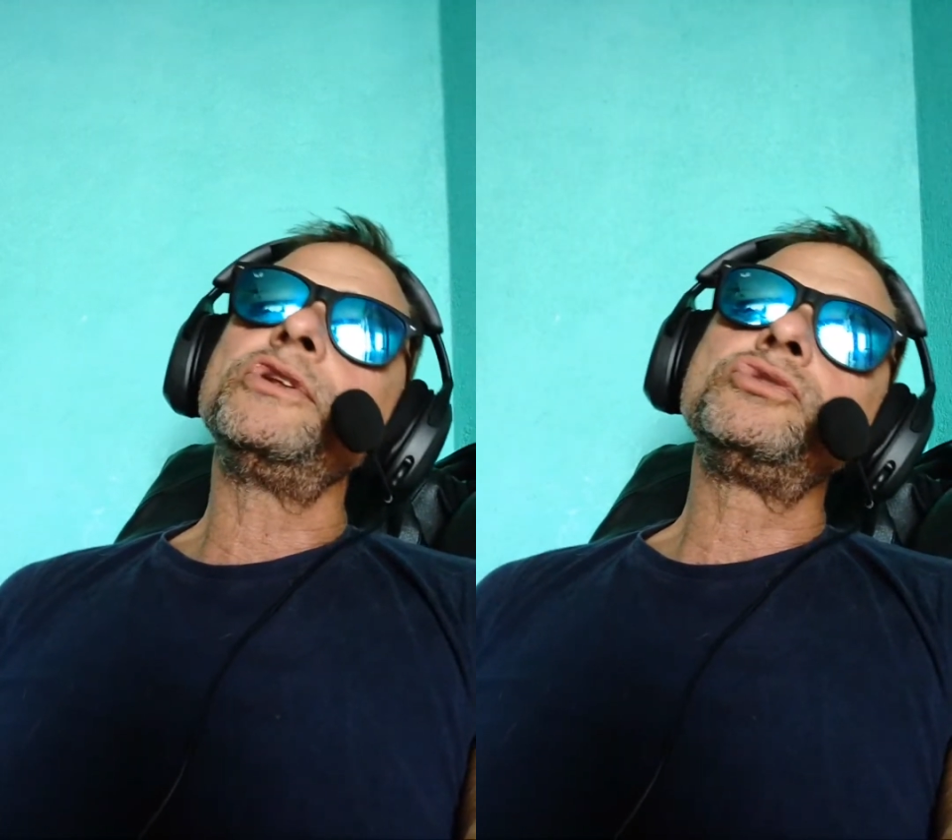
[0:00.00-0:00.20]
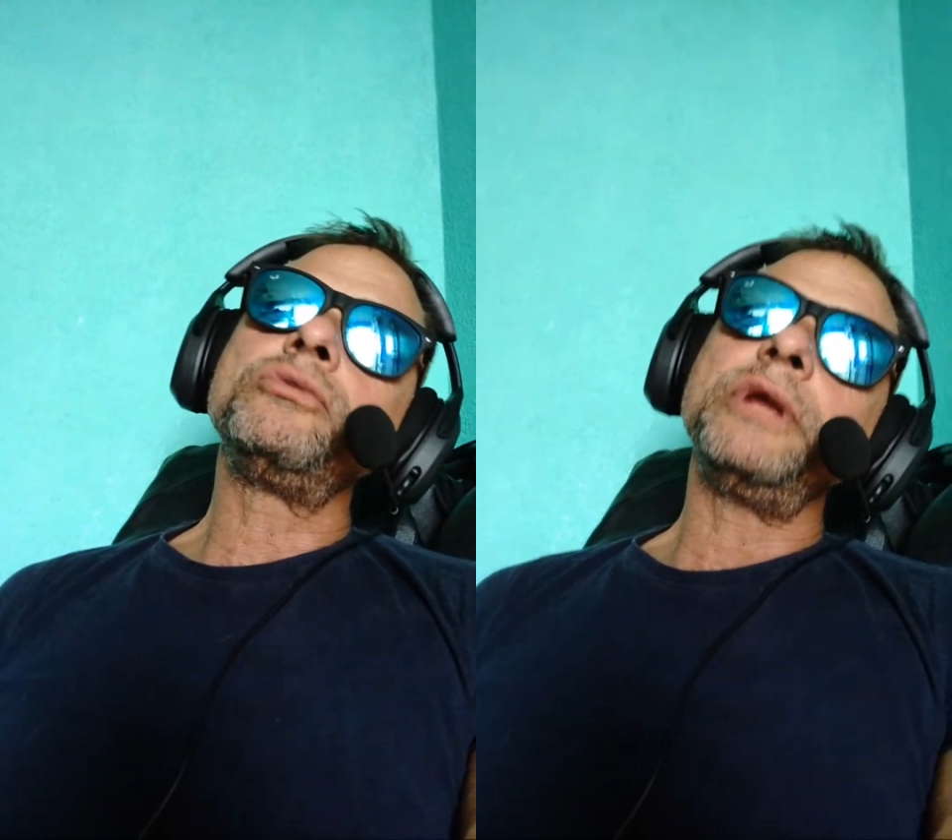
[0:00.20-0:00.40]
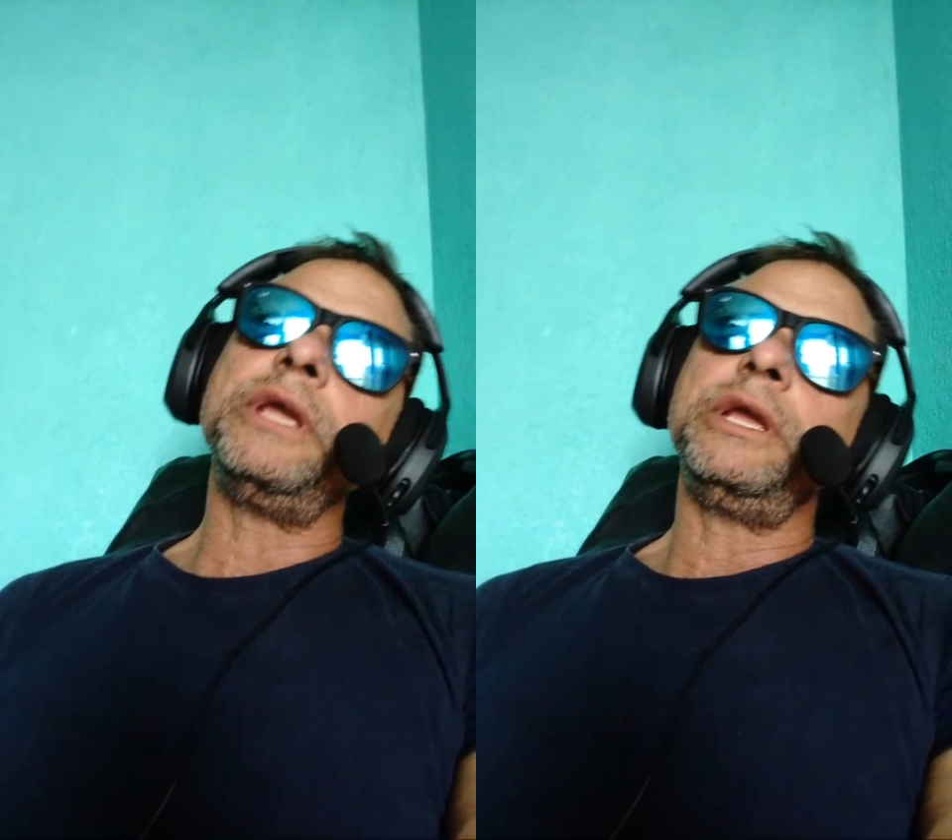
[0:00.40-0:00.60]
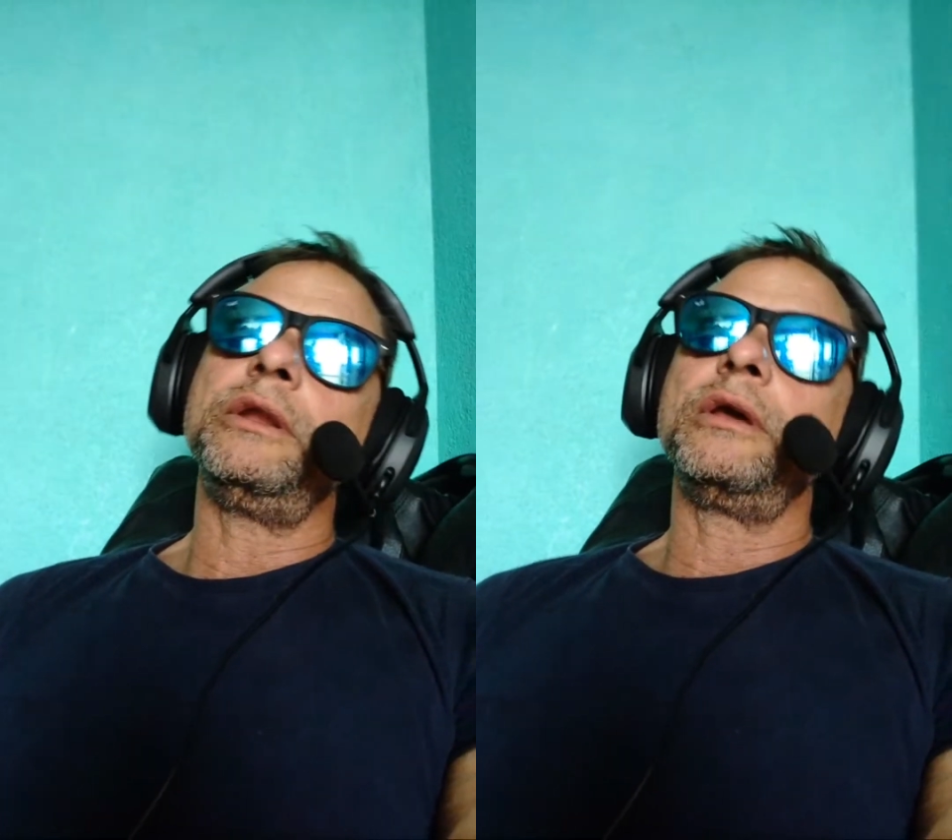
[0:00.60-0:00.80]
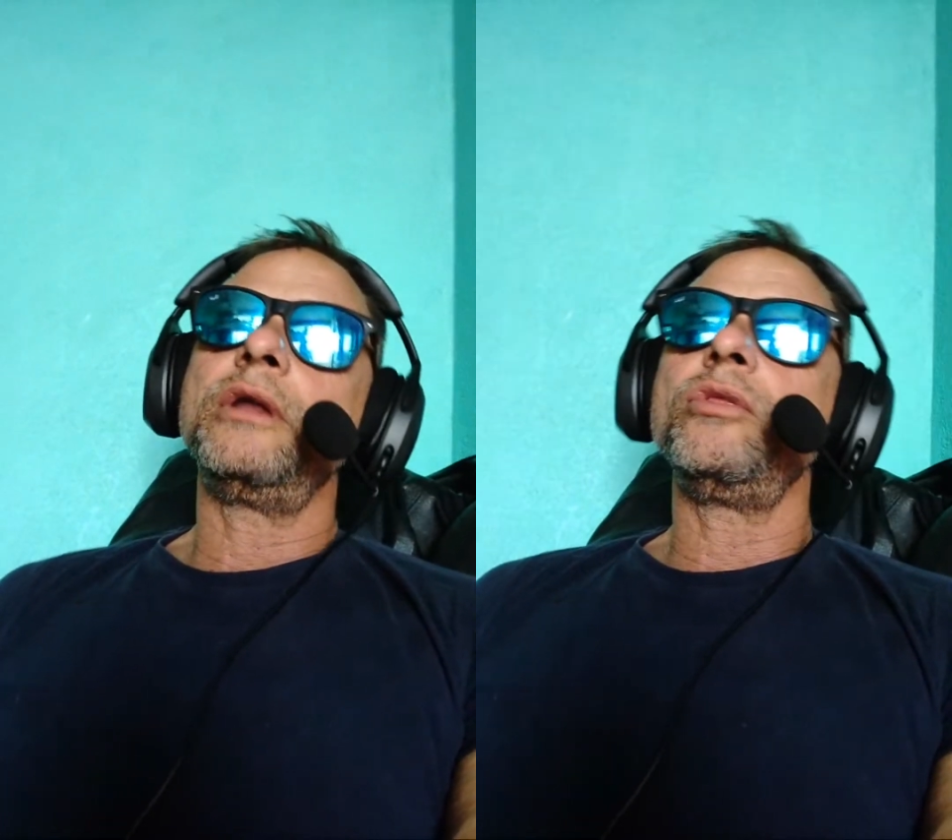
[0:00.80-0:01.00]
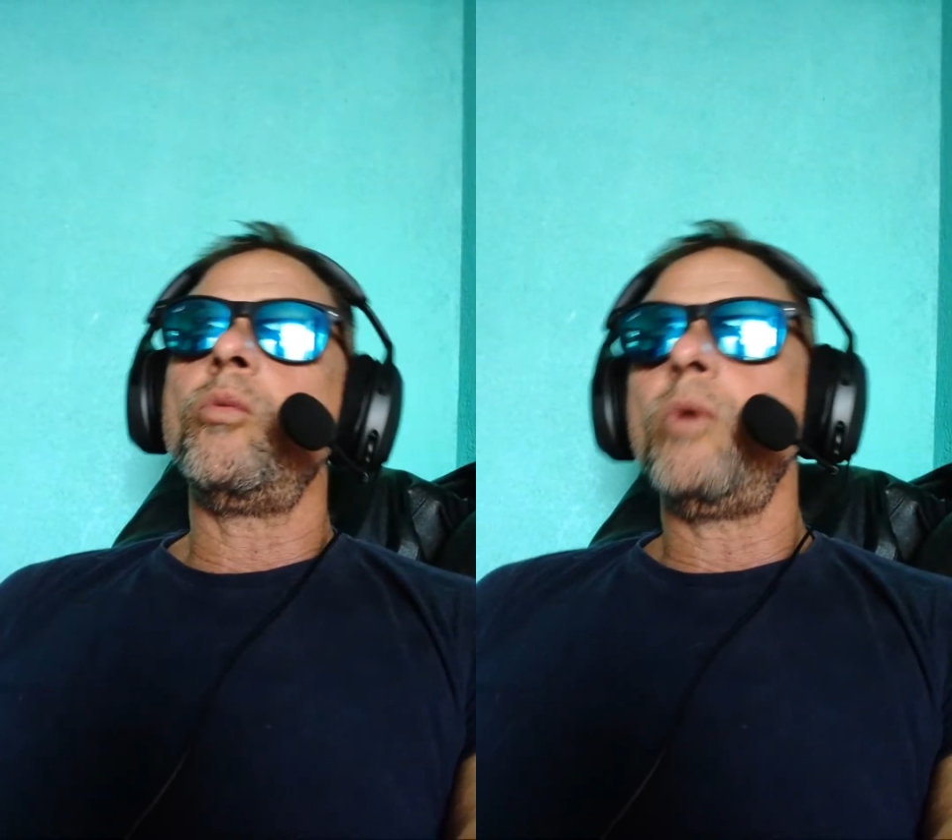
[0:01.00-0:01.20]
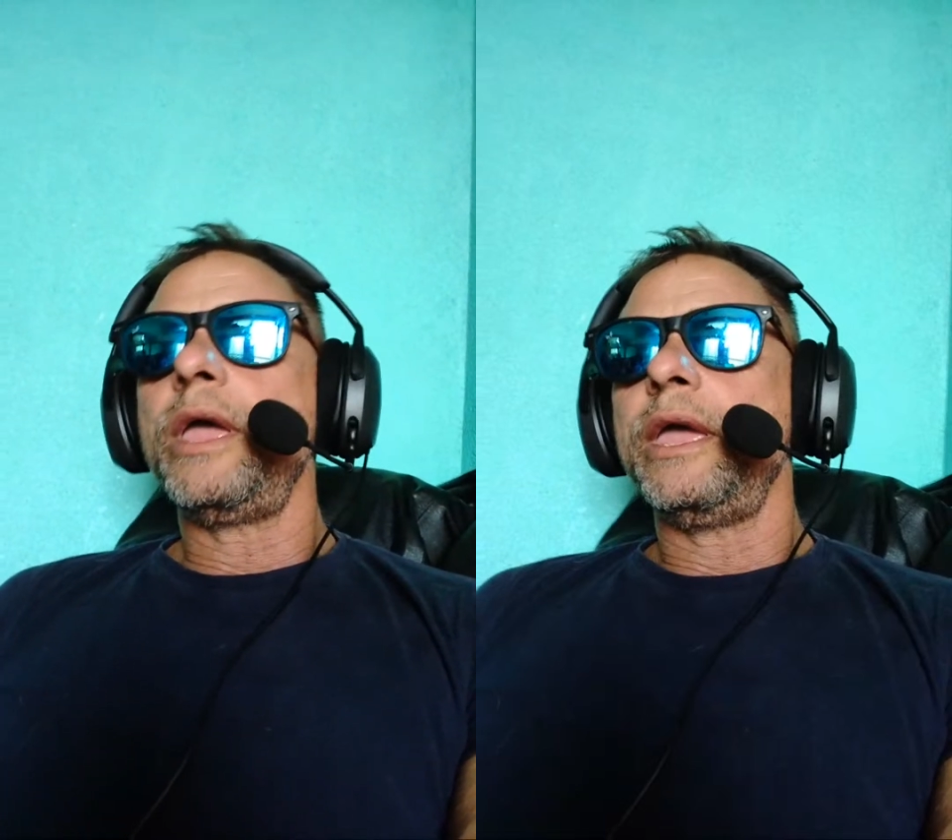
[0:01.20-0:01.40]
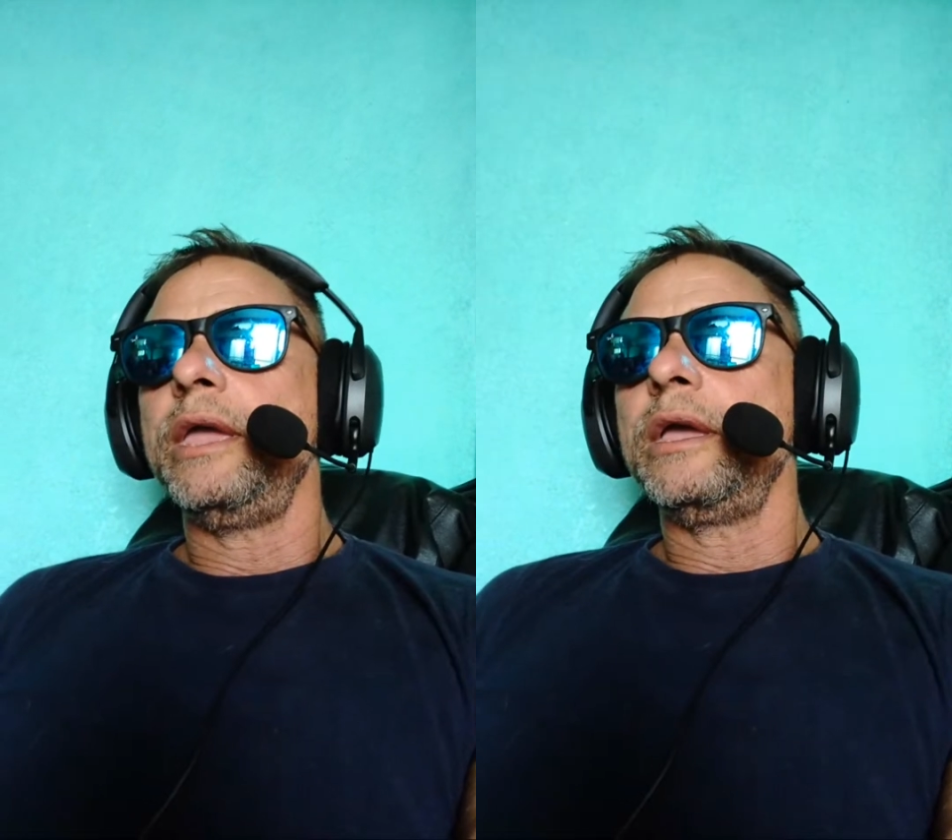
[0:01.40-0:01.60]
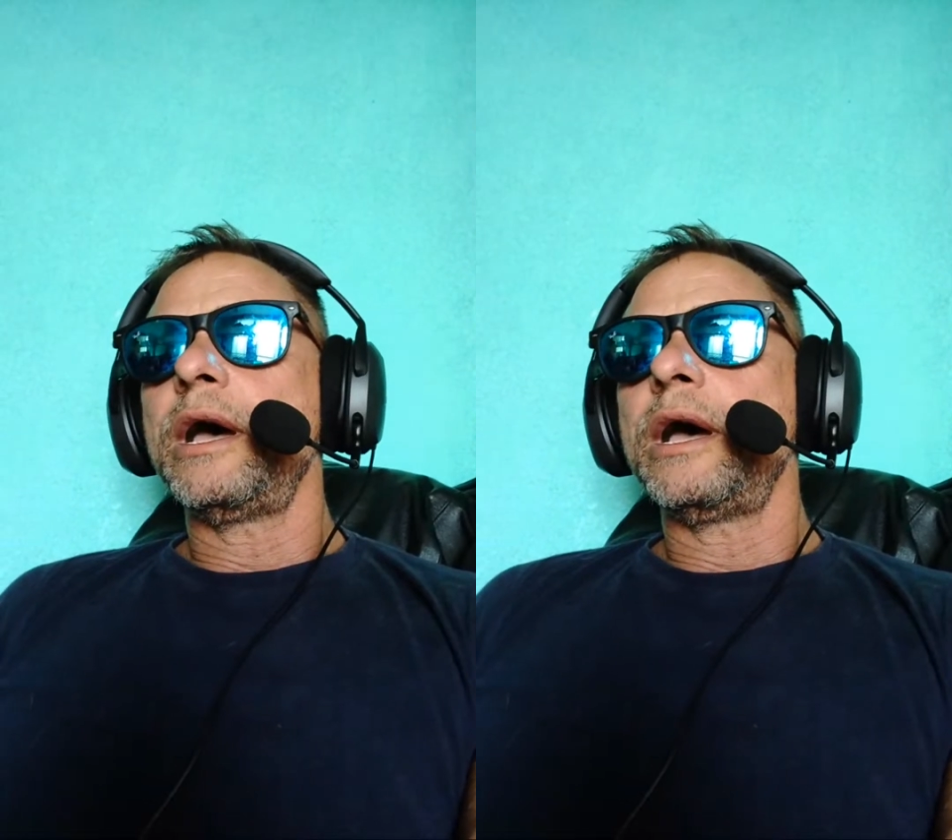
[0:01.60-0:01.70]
train on the way,